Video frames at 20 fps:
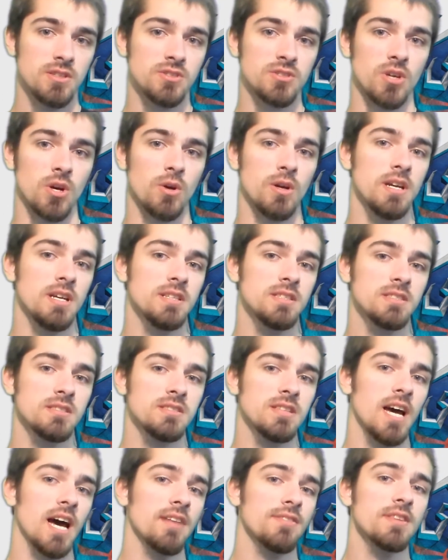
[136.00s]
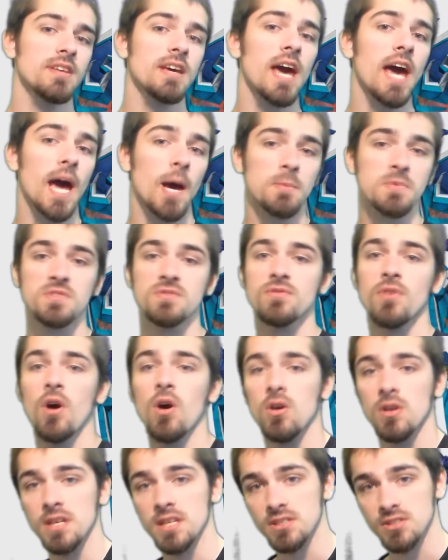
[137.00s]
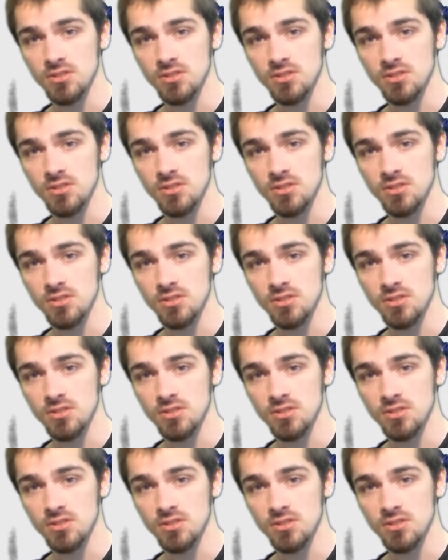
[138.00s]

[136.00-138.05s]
So it's not the app's fault,